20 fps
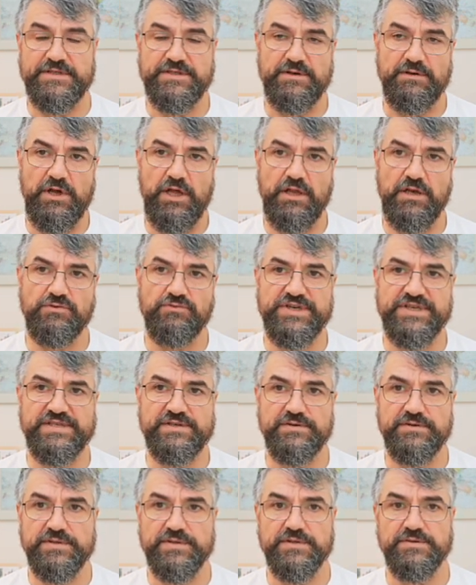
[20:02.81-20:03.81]
So all
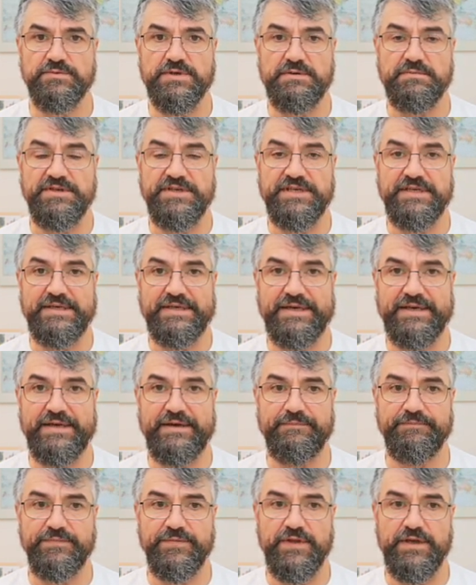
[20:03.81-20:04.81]
resources will be
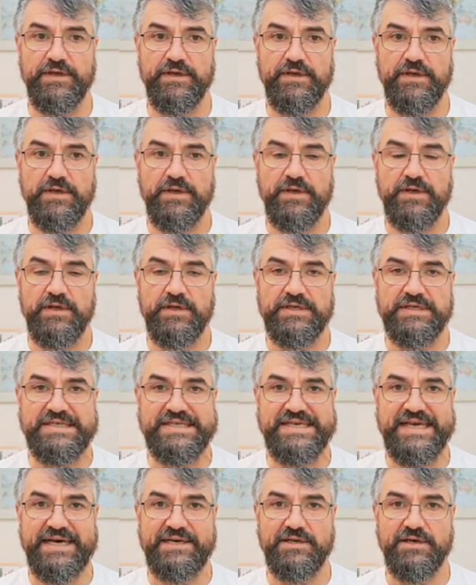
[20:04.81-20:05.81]

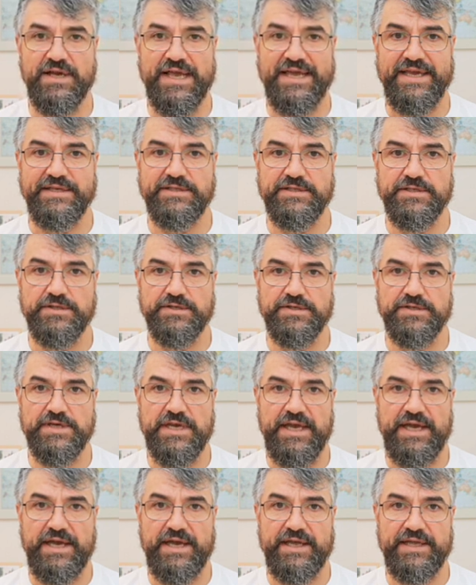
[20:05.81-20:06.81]
deallocated,
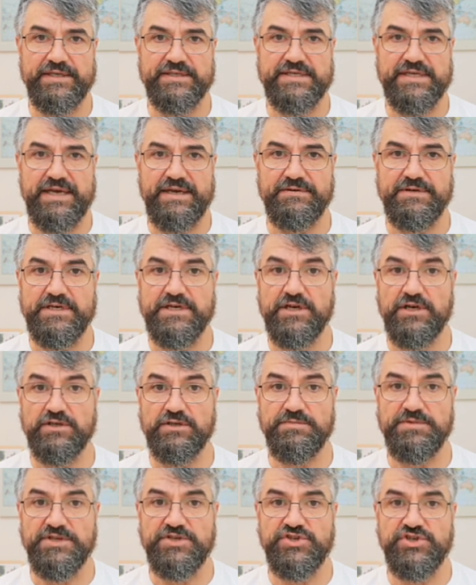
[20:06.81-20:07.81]
and I will not
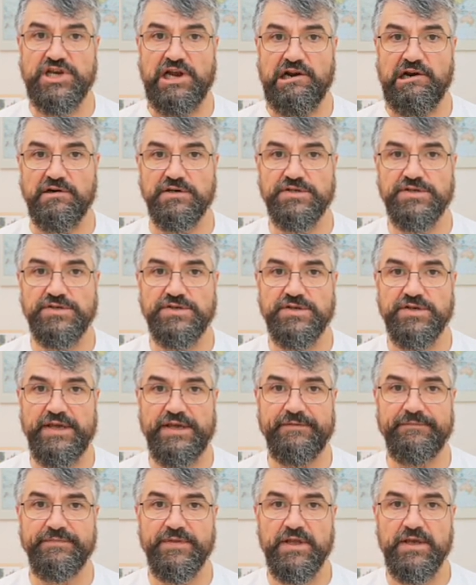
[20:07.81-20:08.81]
be charged
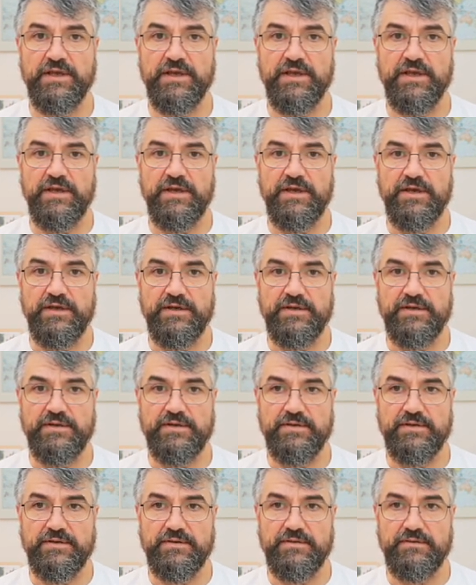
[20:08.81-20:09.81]

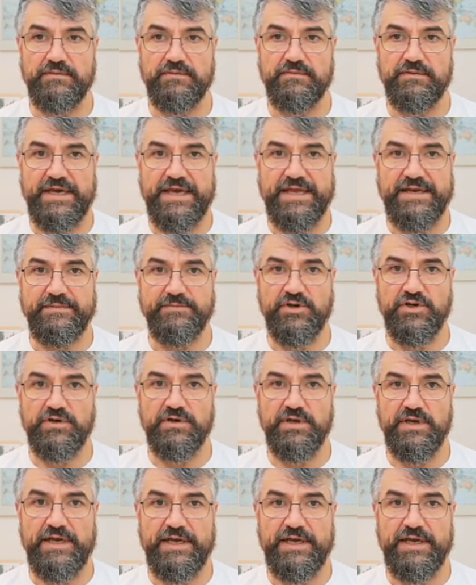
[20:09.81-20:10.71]
anymore.